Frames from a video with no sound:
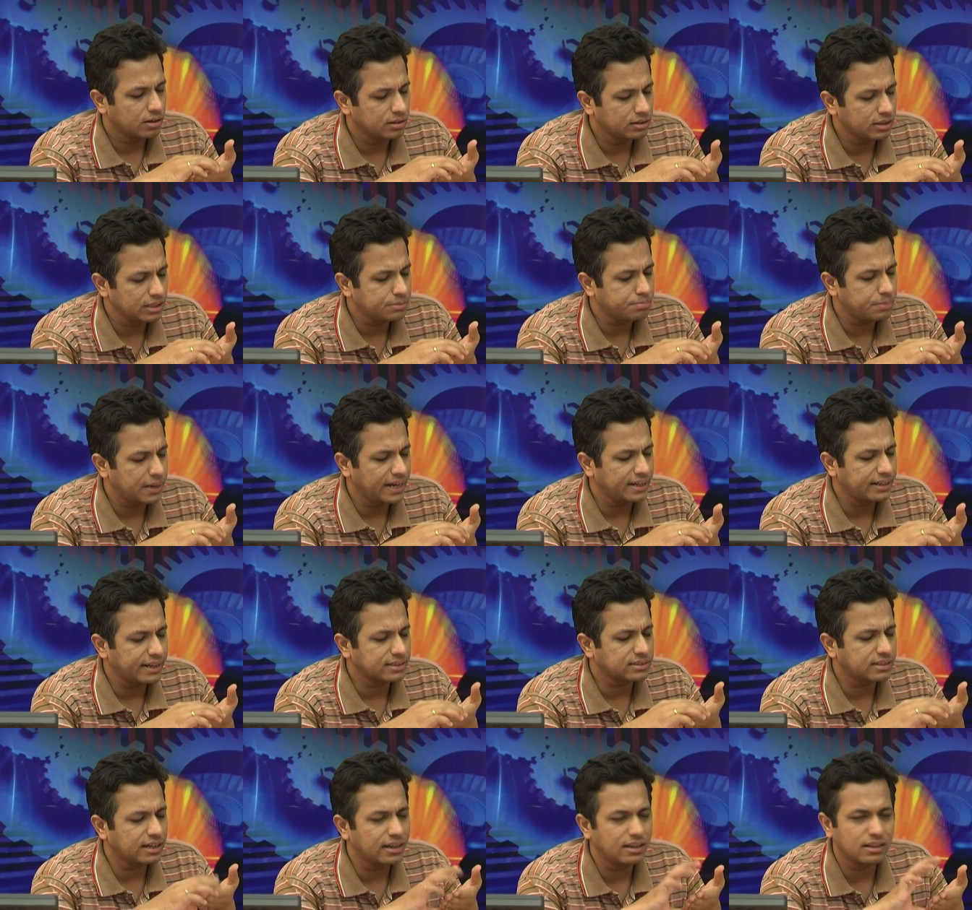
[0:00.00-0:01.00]
these plain
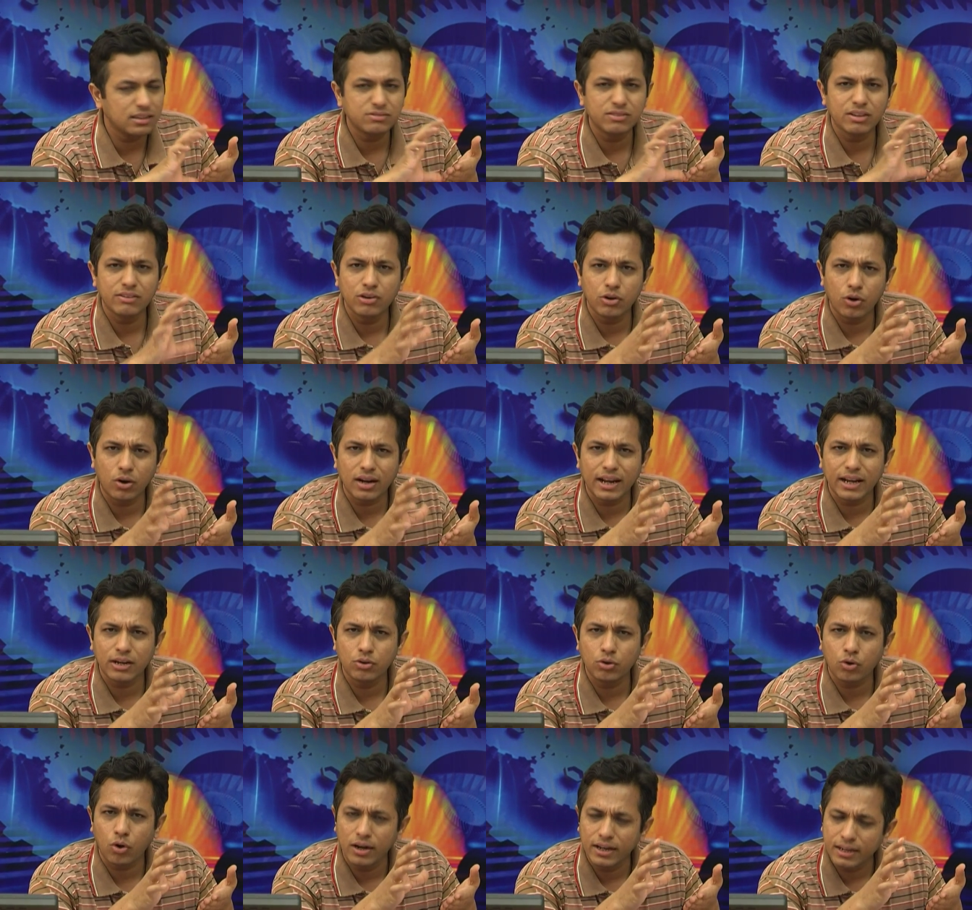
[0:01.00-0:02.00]
text editors we will not like
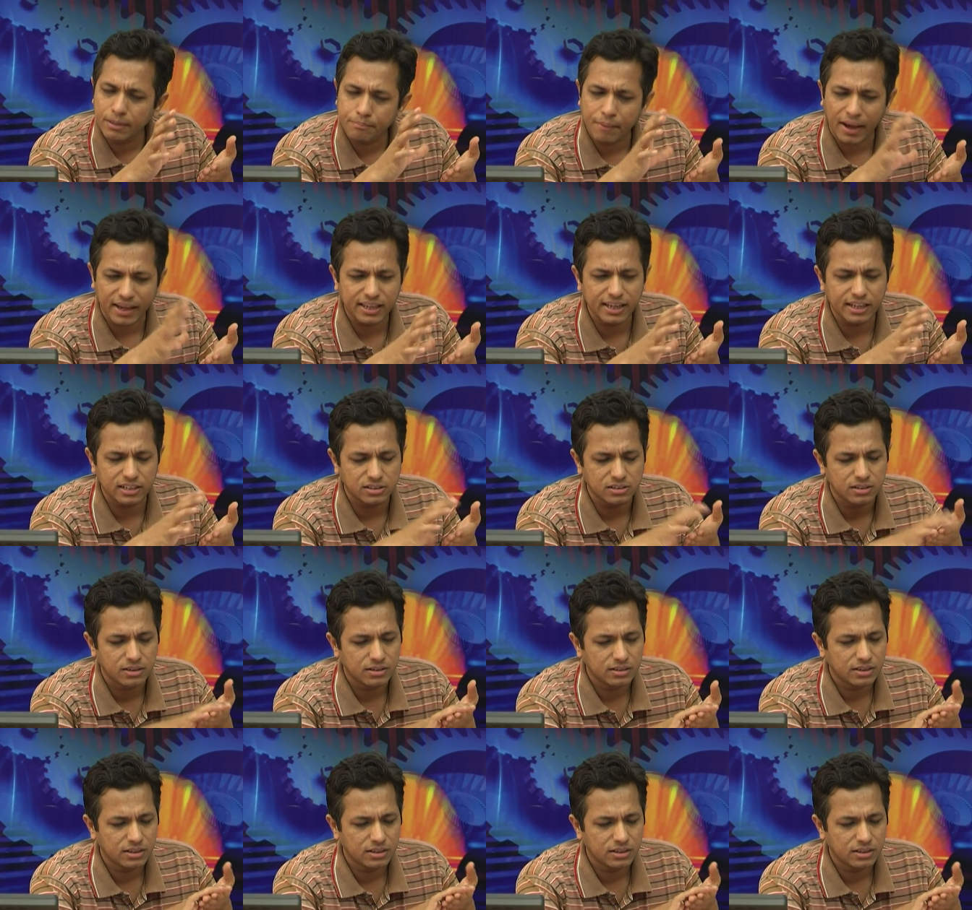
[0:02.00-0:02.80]
to call it a package.